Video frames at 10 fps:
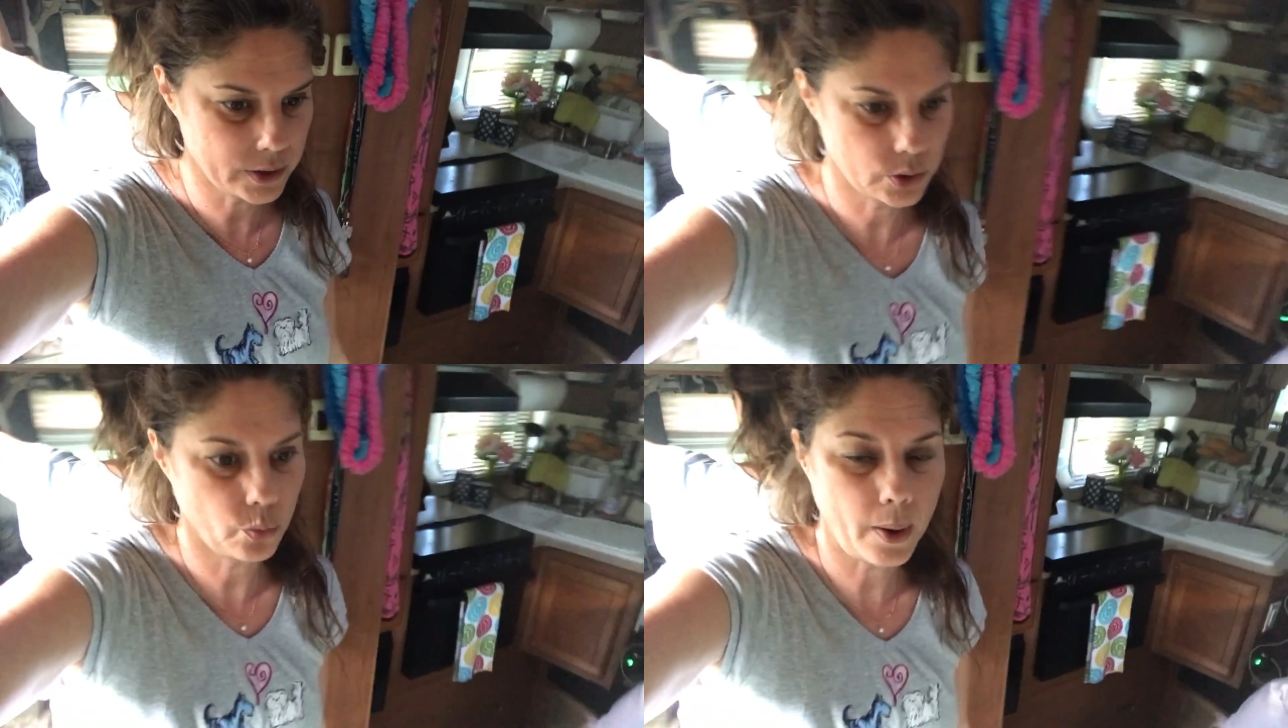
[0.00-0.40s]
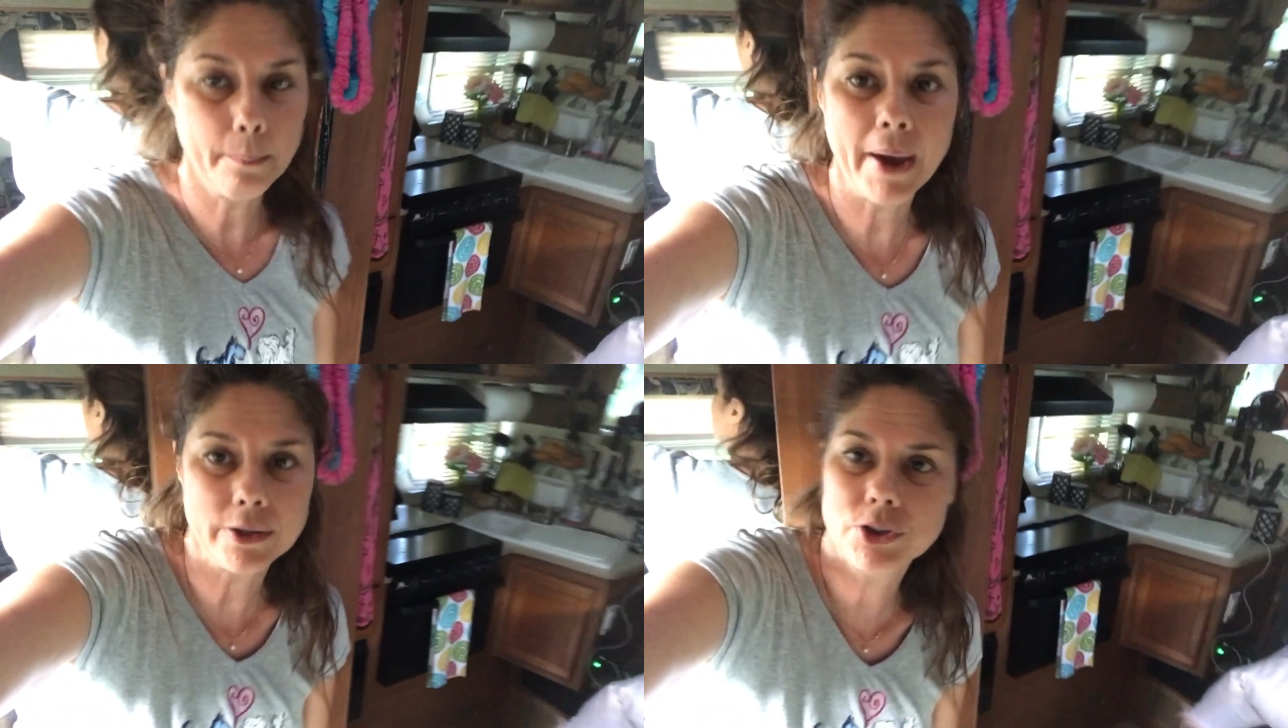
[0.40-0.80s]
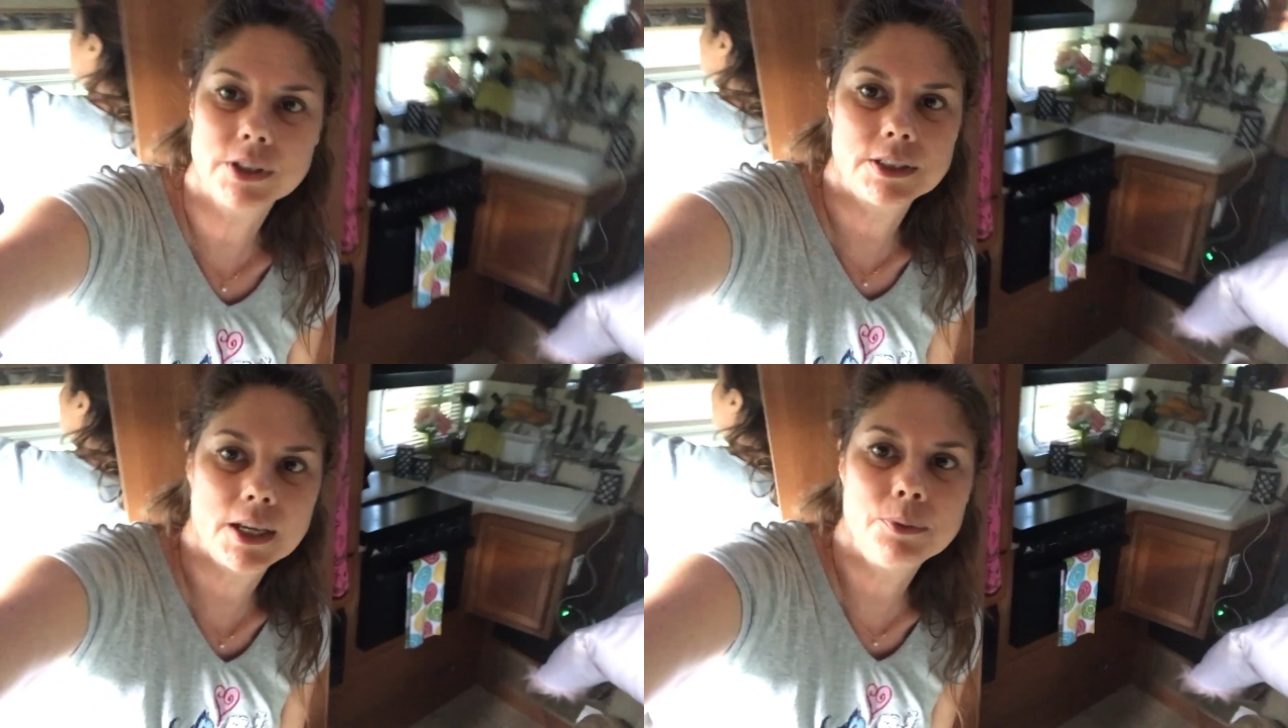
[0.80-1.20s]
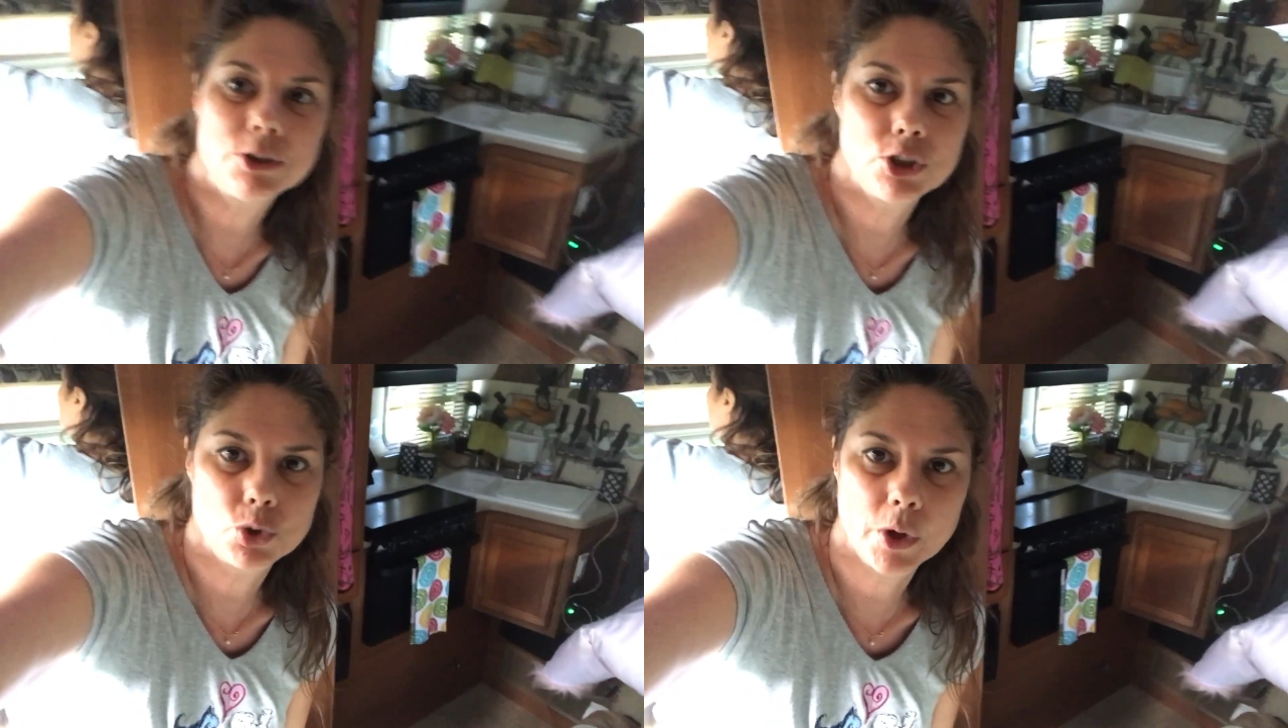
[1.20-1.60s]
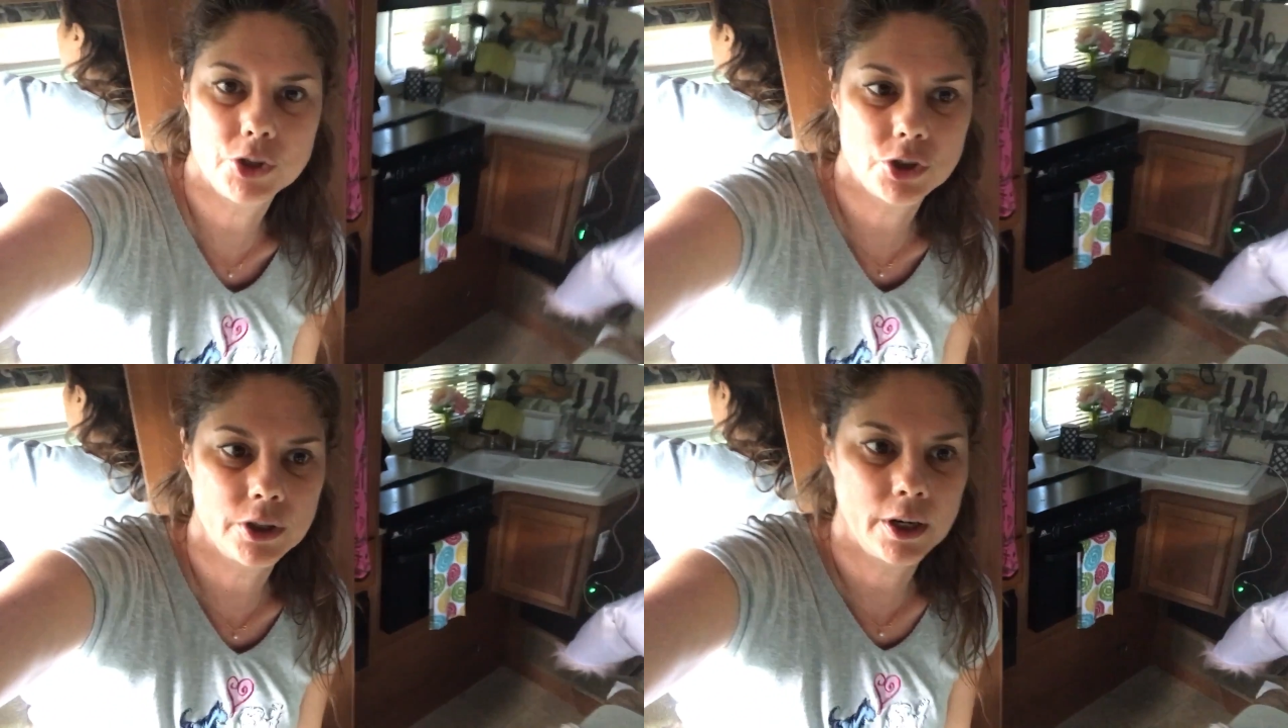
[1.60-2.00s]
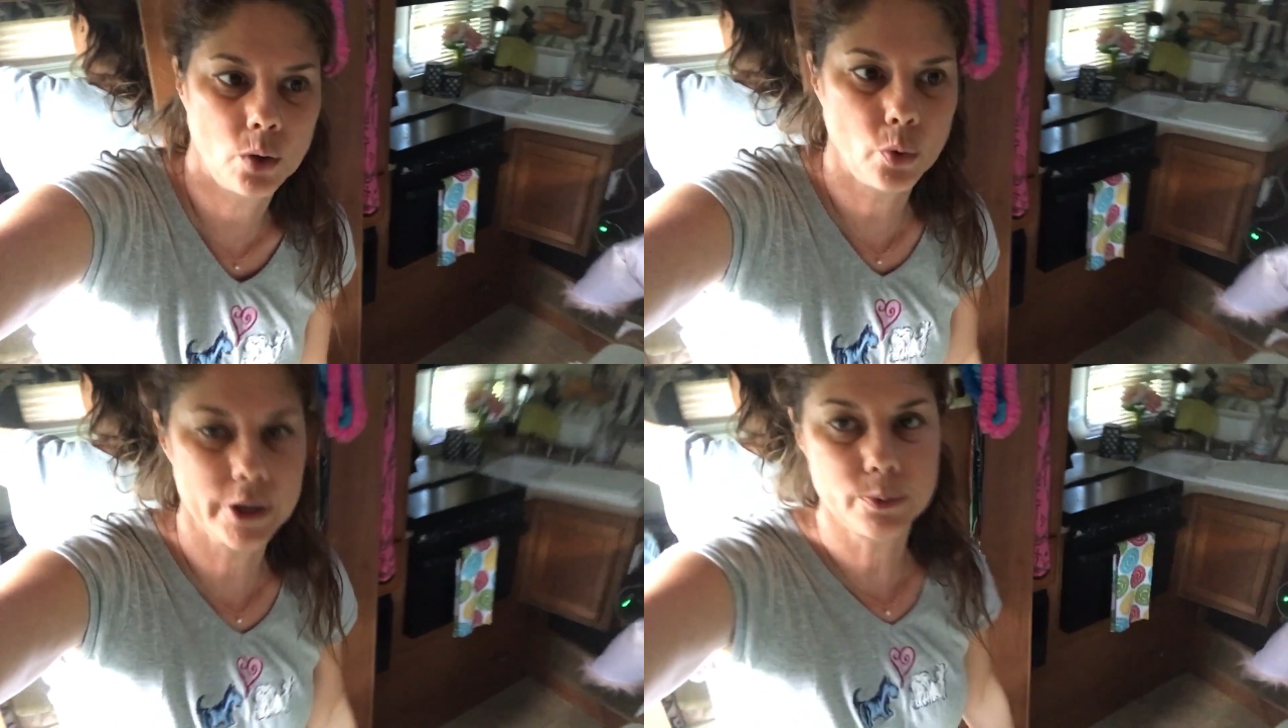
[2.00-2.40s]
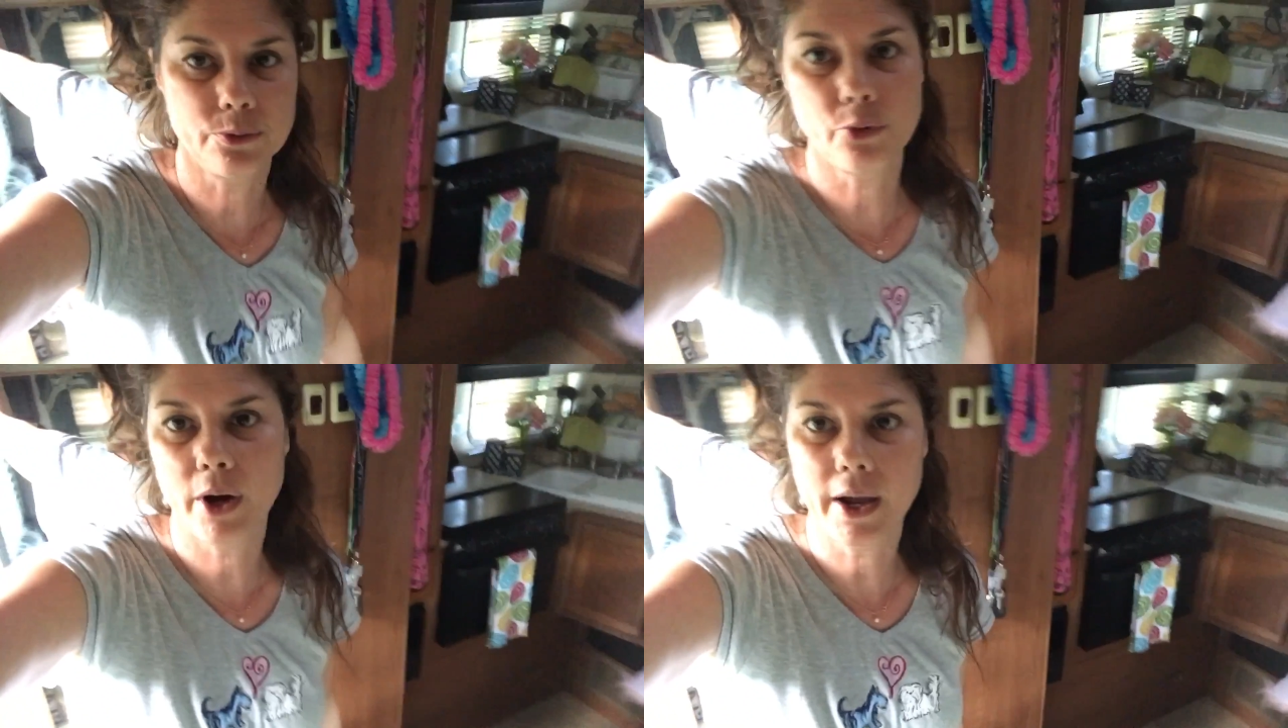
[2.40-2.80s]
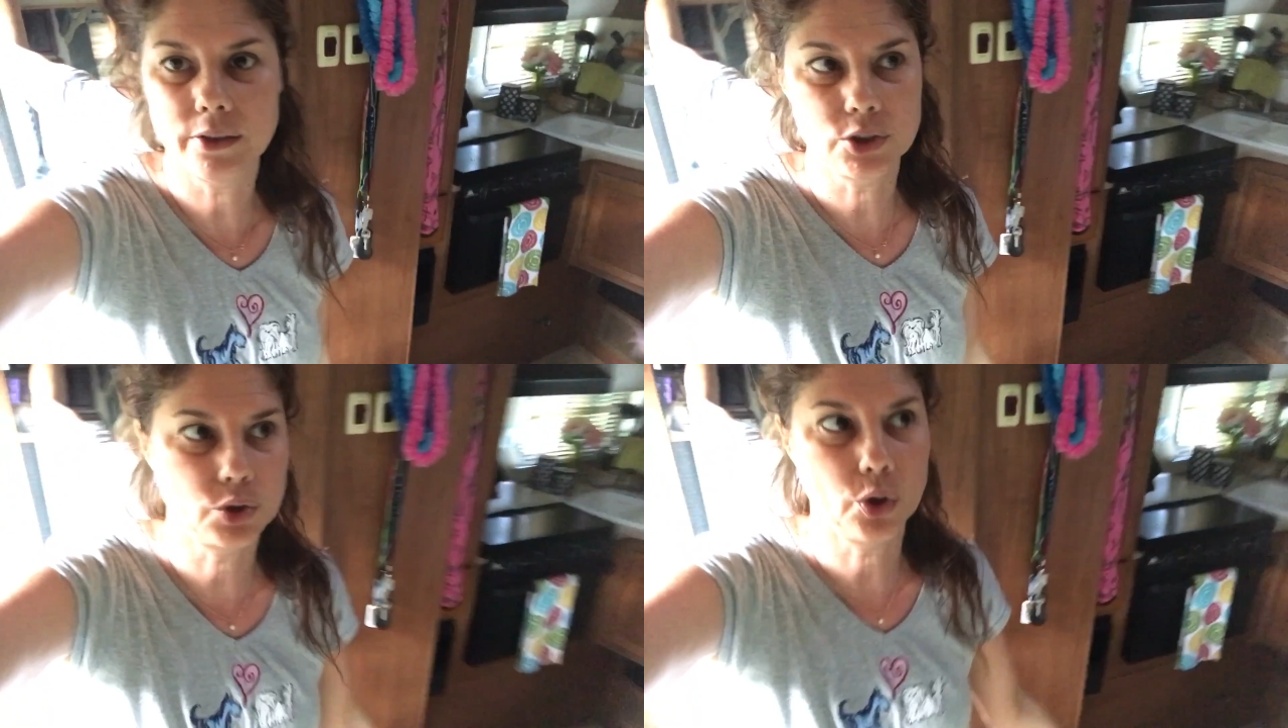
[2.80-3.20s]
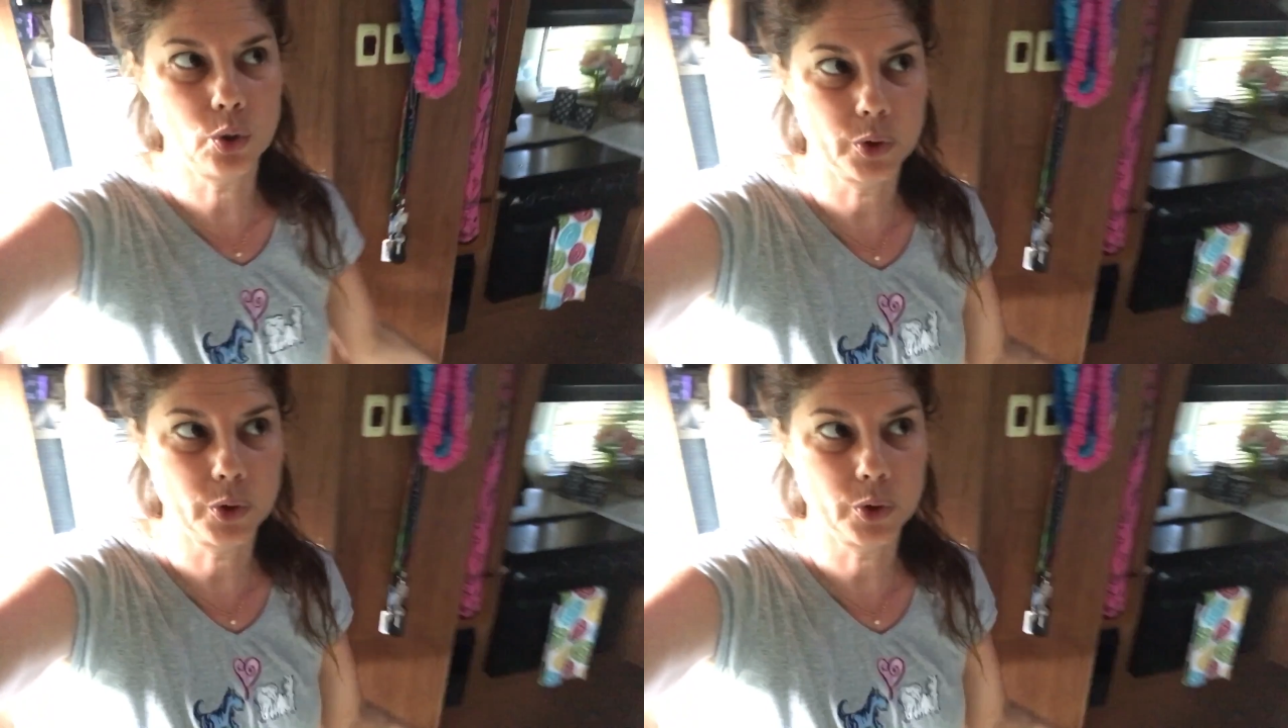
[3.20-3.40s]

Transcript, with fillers: So I'm back to the same situation that I was before I had the solar,